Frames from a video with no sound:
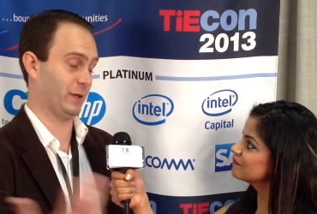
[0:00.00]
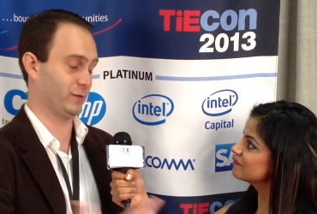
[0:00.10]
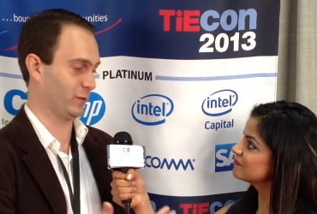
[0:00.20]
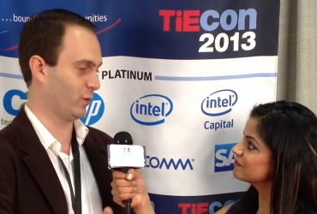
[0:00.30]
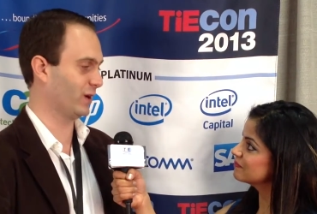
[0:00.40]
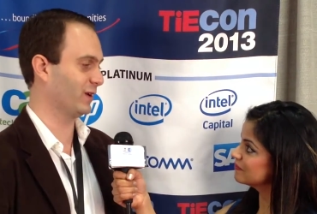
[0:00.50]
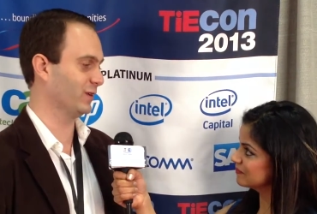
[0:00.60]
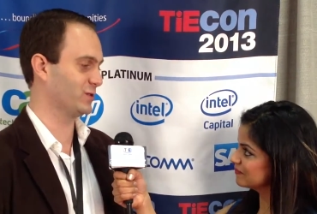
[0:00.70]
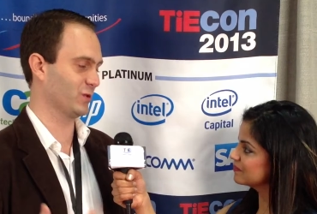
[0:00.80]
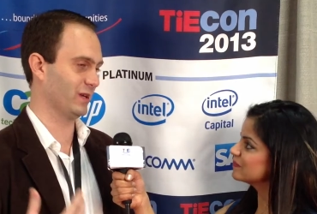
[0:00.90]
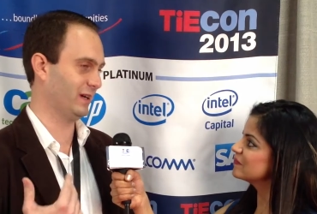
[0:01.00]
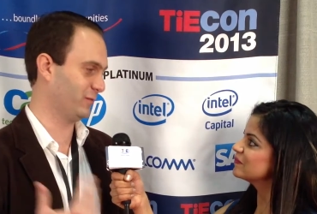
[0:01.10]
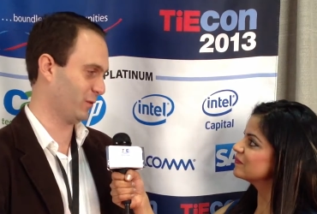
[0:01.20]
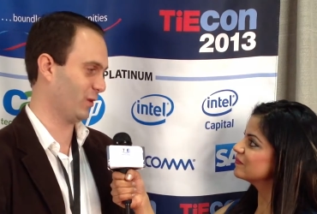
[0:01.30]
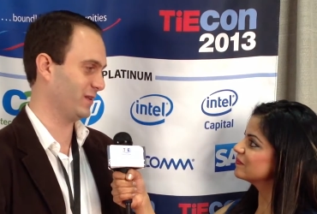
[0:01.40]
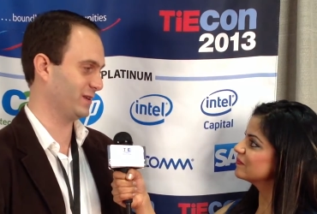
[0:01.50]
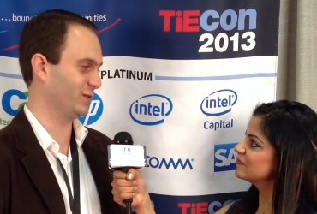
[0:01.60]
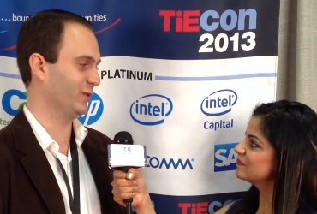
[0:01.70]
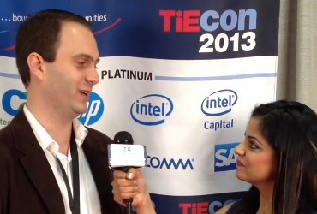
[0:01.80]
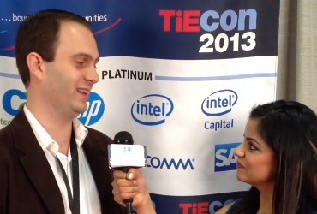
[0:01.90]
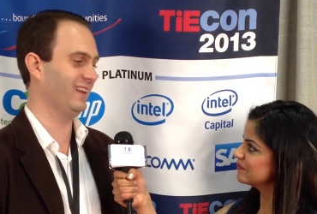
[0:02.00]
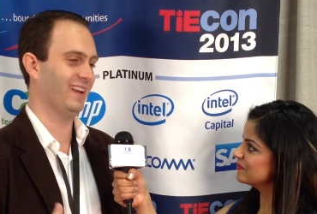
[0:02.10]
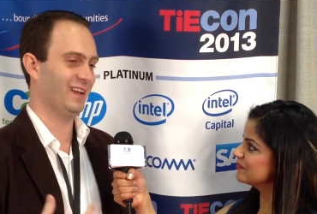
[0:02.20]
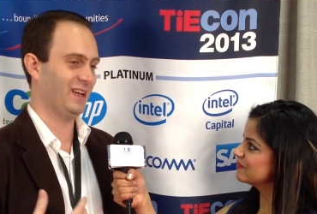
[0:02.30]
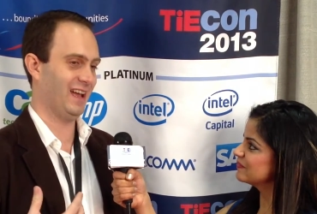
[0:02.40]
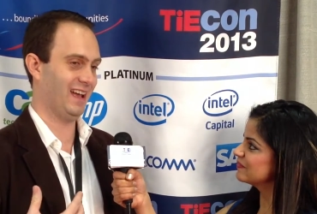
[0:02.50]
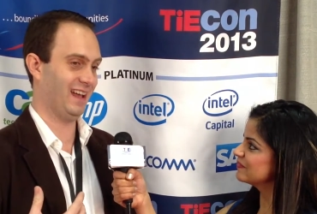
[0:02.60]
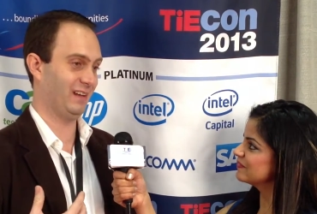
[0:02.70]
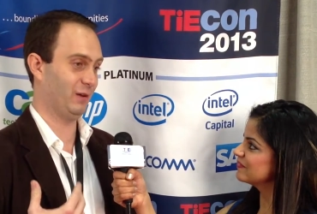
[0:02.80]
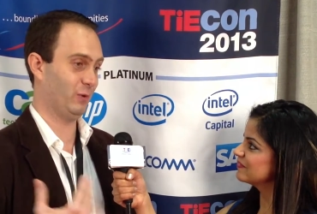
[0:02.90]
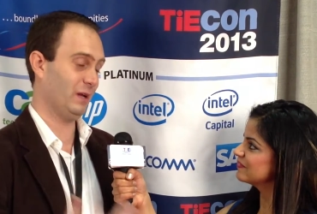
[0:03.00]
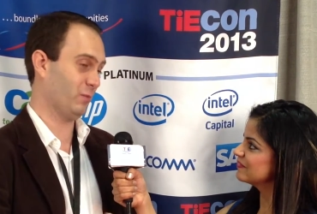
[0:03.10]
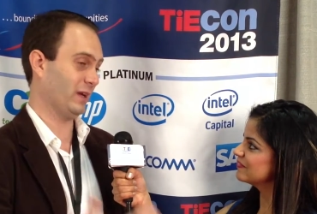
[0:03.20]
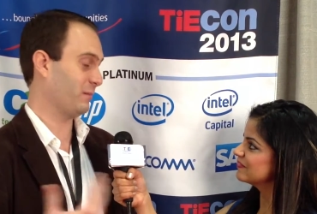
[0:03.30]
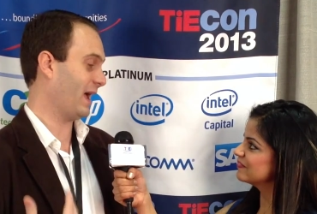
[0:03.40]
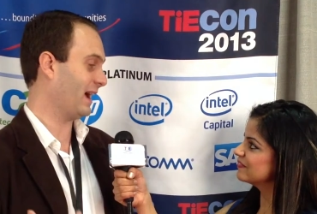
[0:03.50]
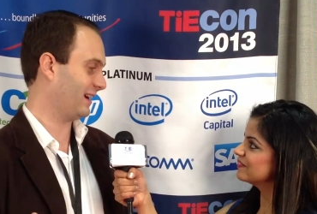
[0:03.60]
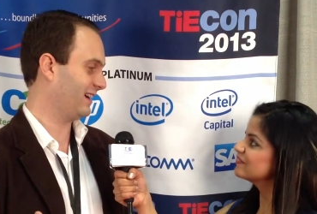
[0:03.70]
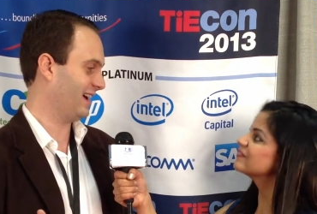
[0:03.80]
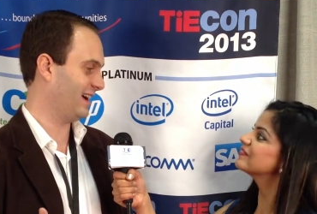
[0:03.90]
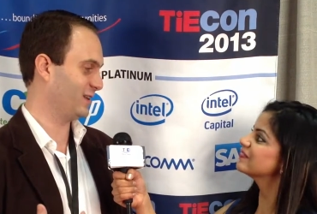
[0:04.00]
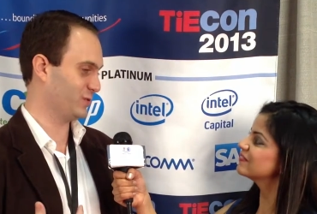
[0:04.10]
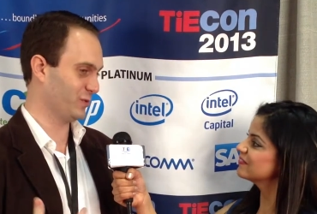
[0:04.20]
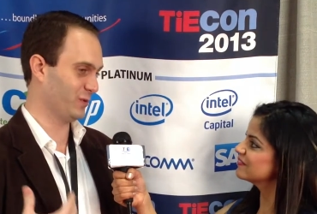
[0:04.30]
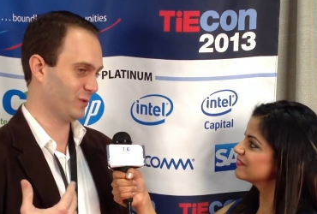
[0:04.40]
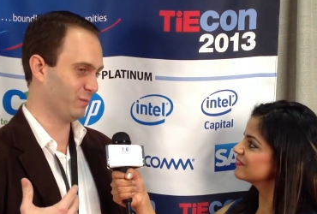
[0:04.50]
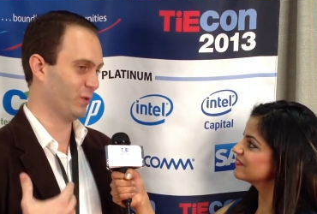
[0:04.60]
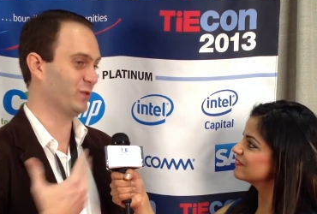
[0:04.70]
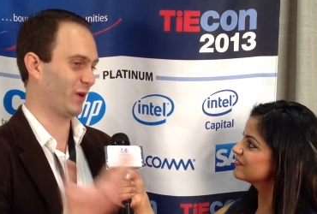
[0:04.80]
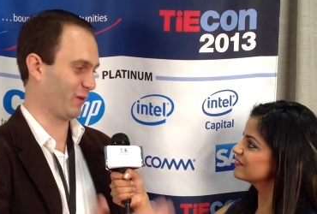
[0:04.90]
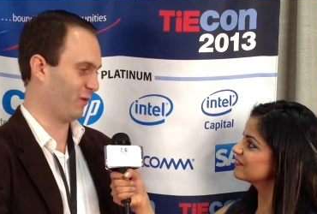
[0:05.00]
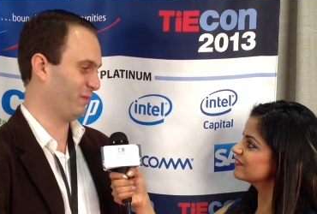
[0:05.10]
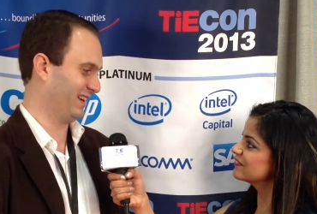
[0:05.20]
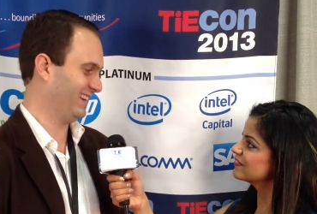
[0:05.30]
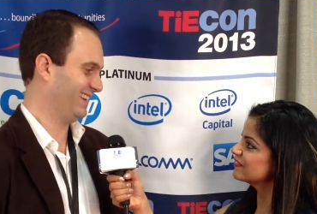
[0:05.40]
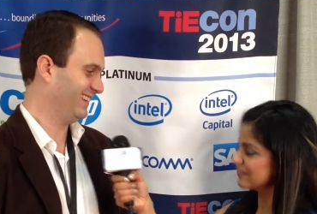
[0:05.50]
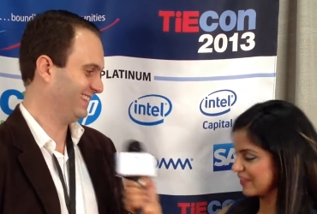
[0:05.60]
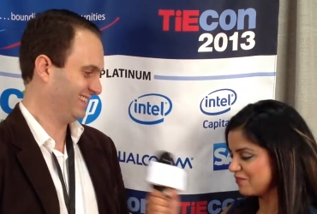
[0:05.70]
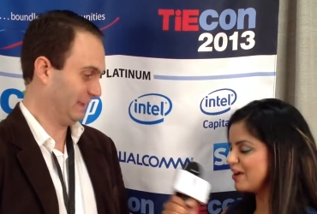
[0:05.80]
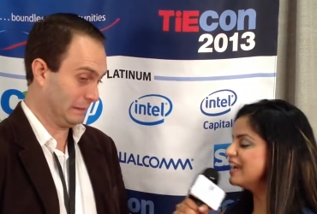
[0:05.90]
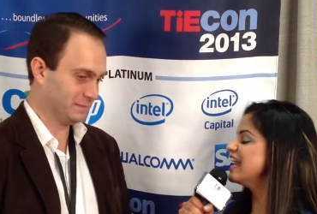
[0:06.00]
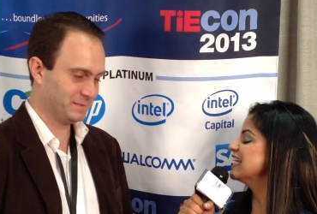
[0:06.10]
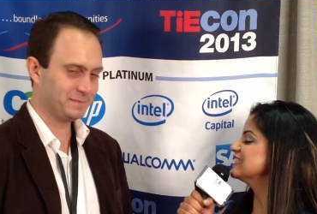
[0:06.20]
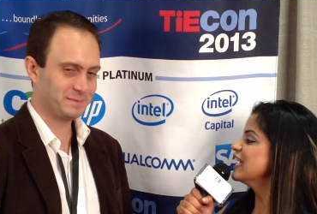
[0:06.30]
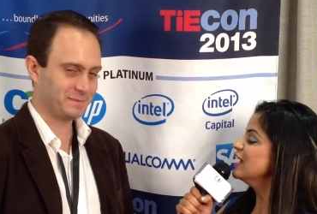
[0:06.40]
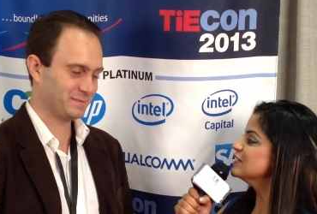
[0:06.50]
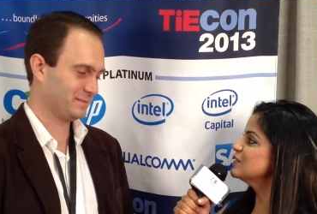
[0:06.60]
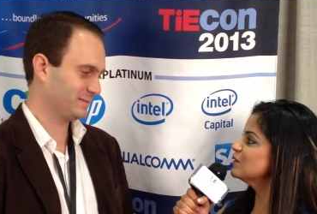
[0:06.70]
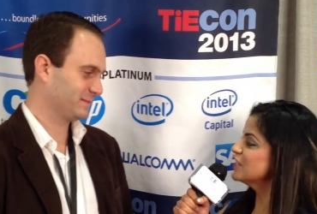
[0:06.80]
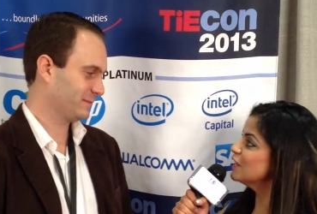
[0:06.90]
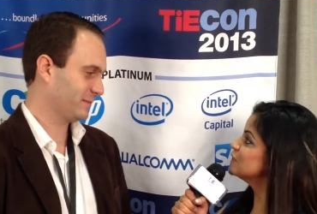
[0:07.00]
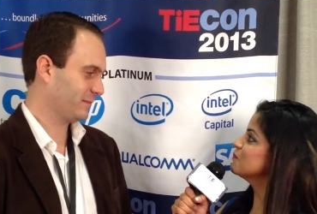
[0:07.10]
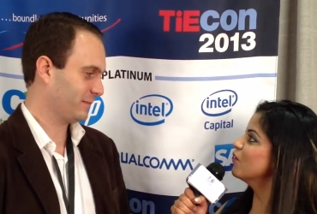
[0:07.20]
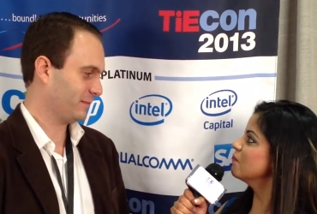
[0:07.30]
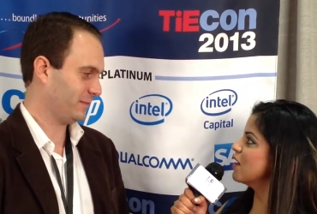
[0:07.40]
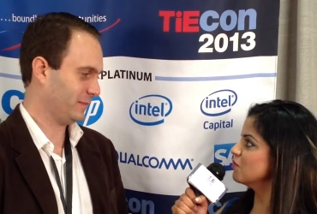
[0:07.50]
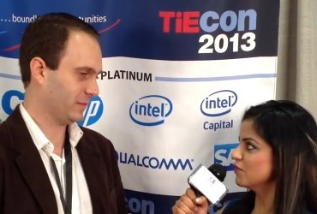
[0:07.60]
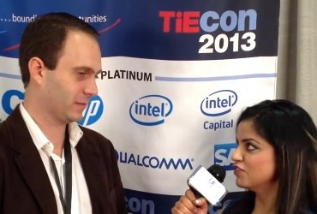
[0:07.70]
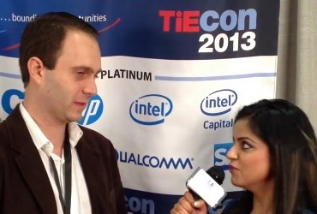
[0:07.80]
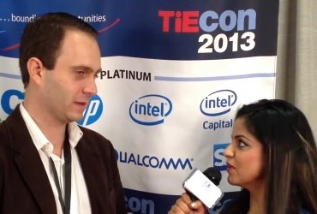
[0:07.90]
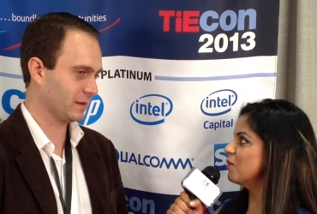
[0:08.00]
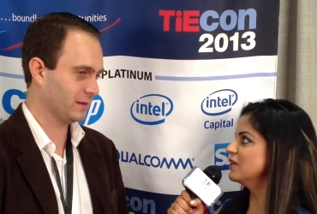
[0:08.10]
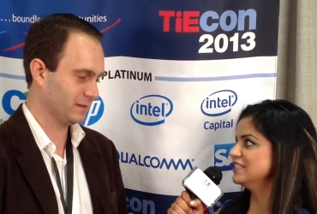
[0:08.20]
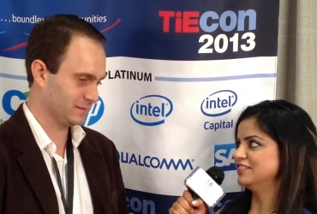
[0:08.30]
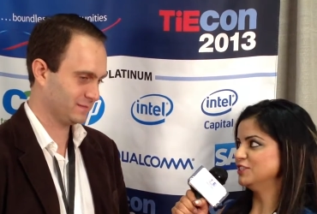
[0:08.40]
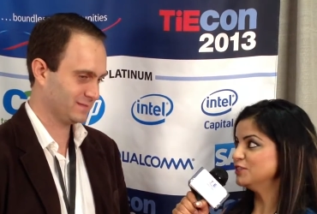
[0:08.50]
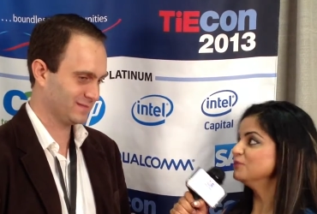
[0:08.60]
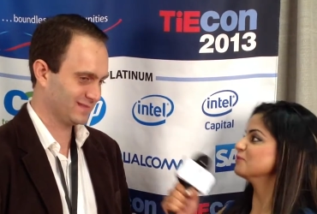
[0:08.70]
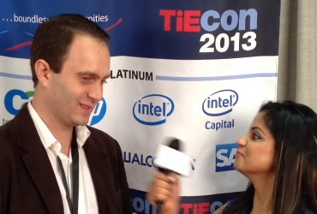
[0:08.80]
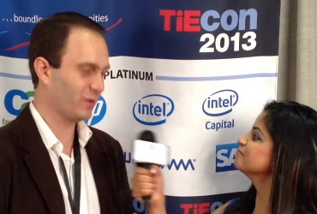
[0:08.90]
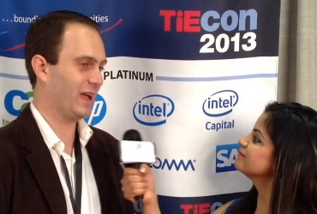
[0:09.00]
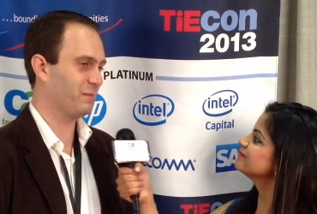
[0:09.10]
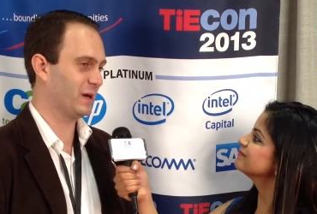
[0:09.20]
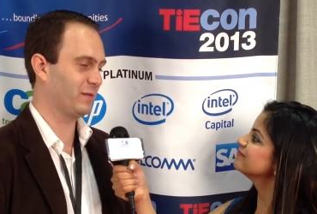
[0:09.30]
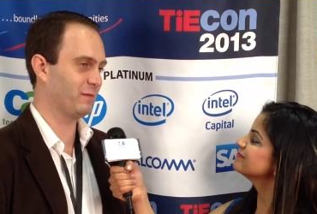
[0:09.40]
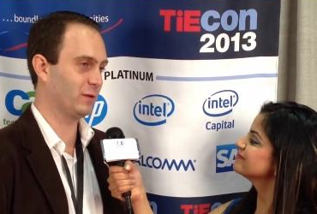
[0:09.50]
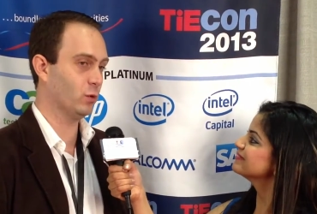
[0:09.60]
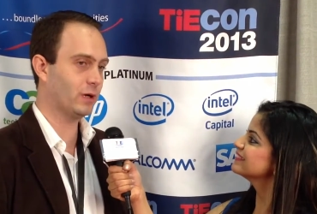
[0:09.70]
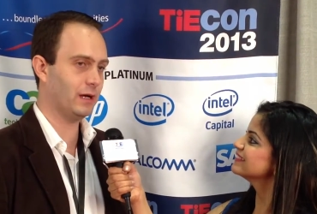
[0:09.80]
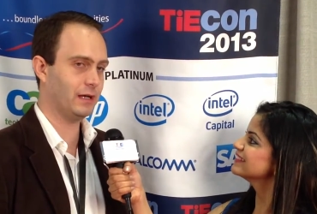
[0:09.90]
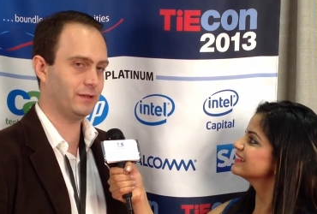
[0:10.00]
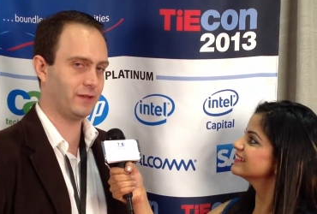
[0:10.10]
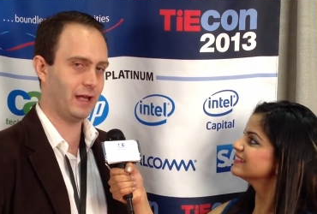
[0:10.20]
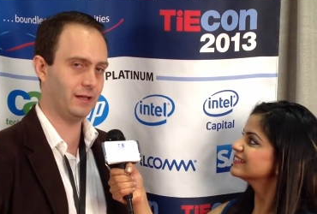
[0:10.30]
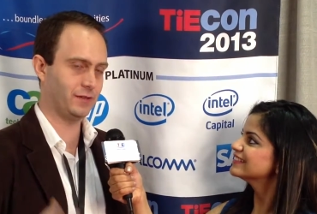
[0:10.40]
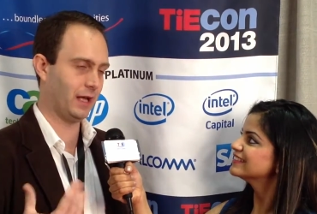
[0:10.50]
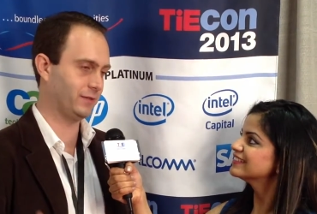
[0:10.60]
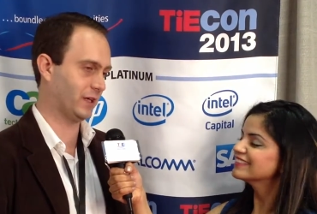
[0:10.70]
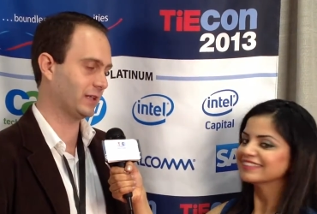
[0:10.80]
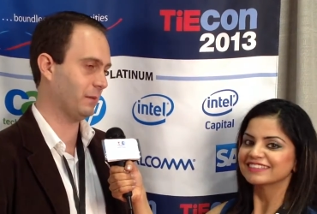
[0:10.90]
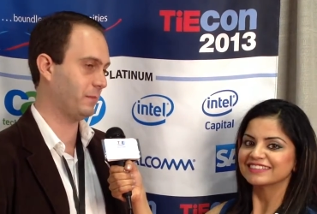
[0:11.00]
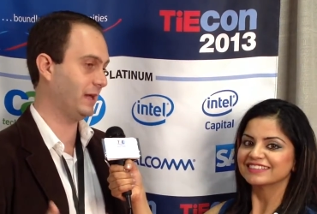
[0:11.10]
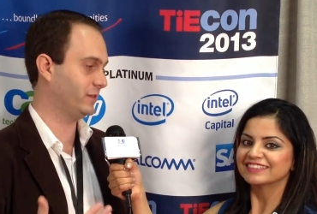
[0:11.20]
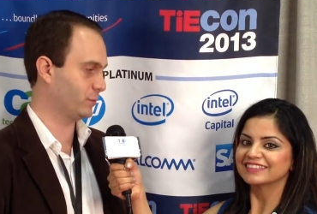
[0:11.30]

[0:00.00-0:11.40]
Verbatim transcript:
Speaker 1: parts of the world, to learn from what they're doing, and really bring it back uh, to boost our company.
Speaker 2: Very nice. So tell us more about Veduca. What does it do?
Speaker 1: Okay, perfect. Veduca is a, a startup based in